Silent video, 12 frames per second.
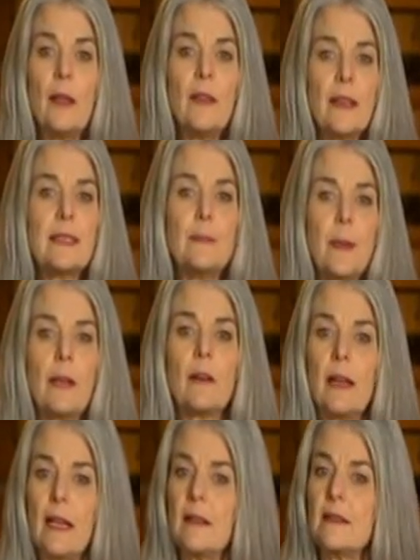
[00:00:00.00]
We've
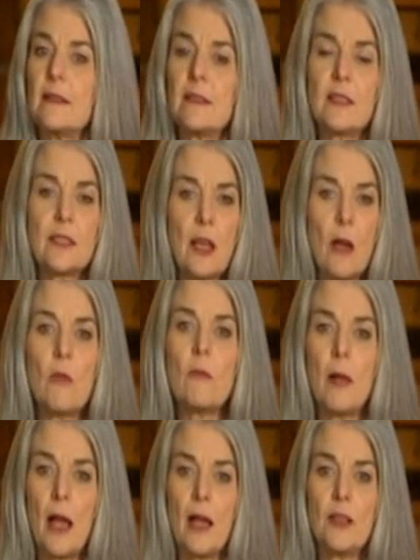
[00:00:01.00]
experienced
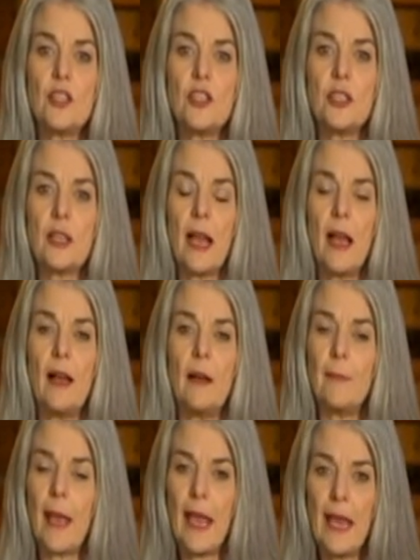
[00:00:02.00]
so much
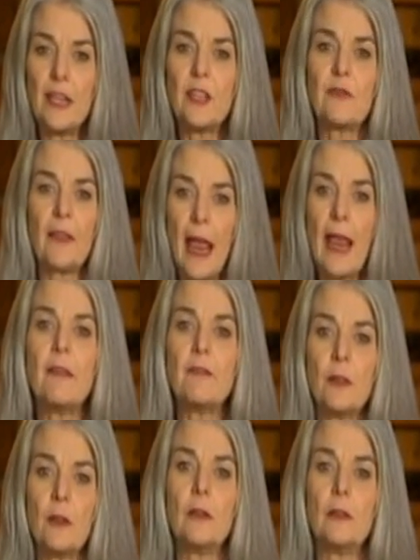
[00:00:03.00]

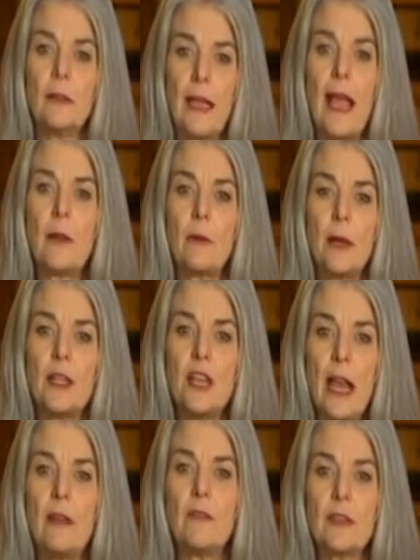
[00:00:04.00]
hateful
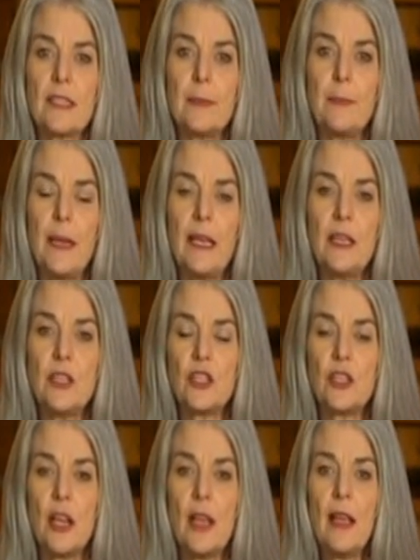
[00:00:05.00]
language, hateful
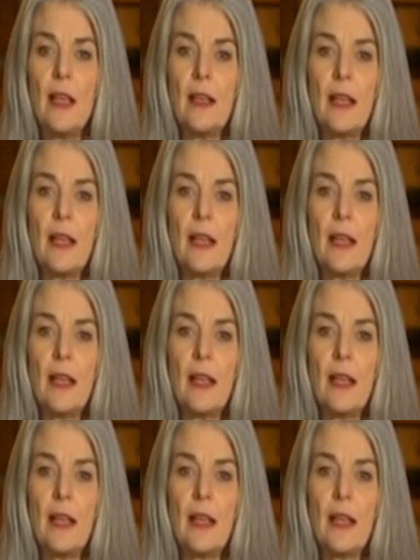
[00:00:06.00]
speech.